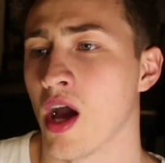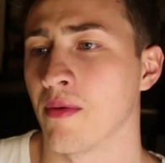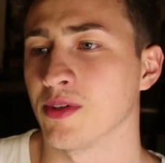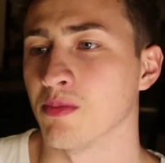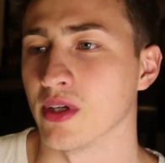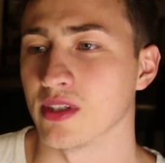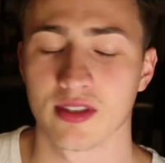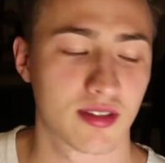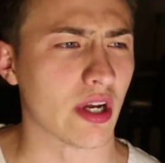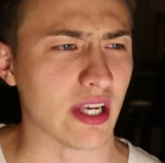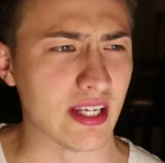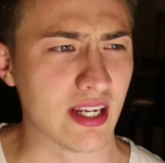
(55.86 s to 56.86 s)
an optimist.
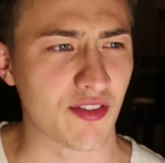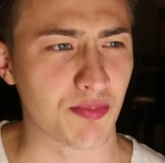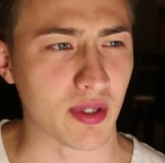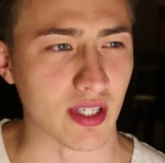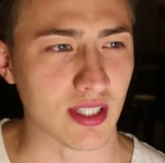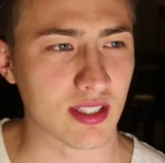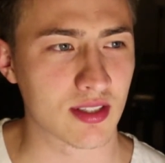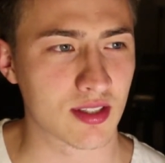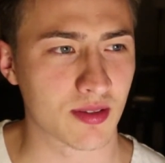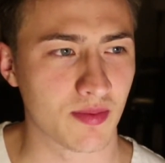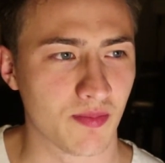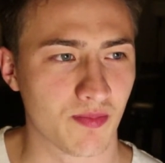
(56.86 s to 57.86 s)

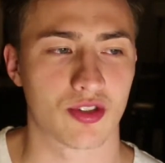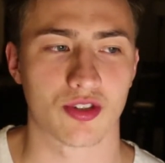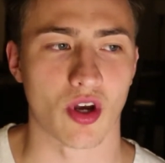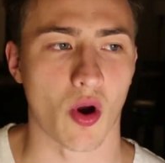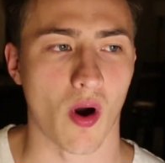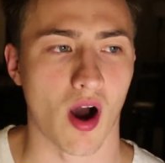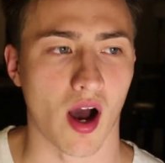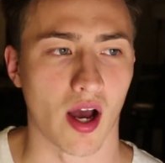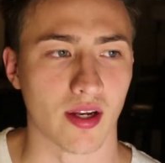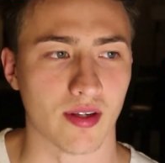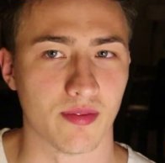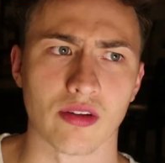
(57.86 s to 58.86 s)
ENFPs, so
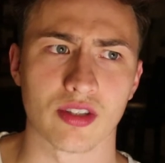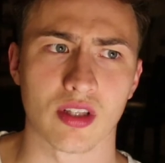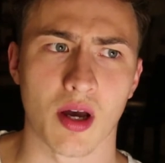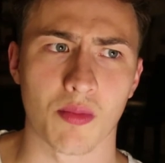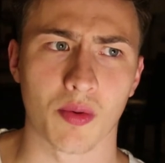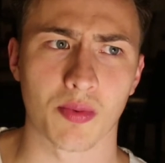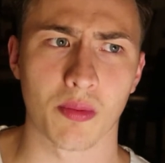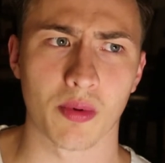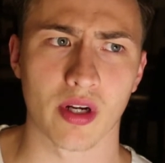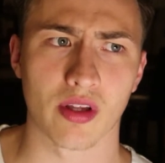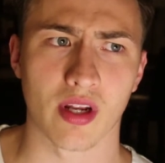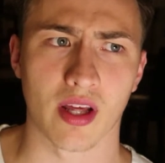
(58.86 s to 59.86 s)
hot. Wow, there's a lot more
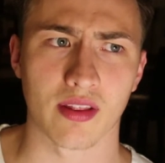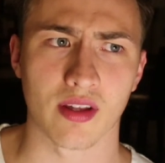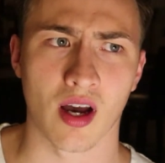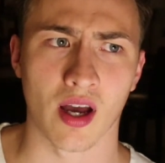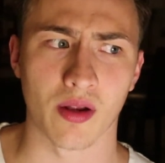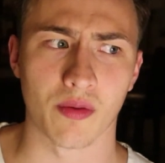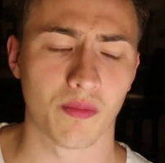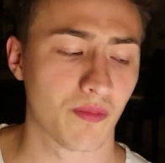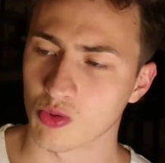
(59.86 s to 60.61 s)
people here than I thought.